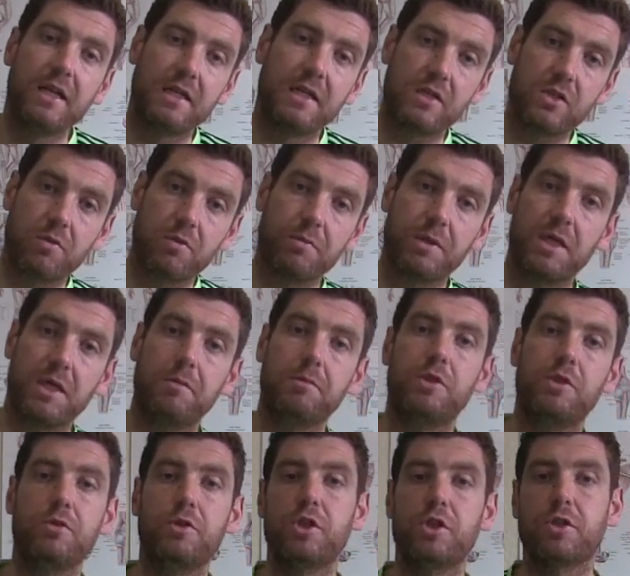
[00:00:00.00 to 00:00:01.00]
then
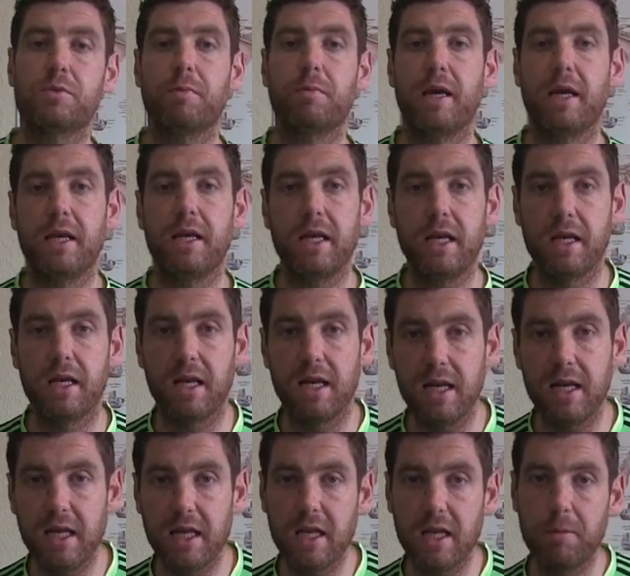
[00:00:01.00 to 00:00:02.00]
sometimes you just may need a
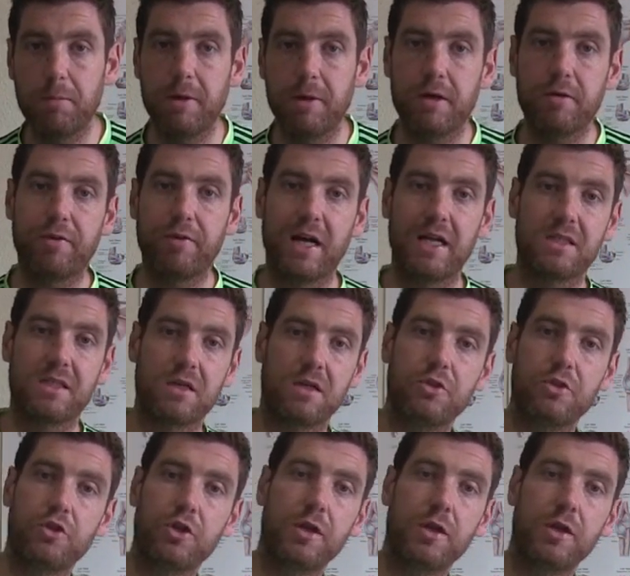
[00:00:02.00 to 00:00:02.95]
little bit of hands-on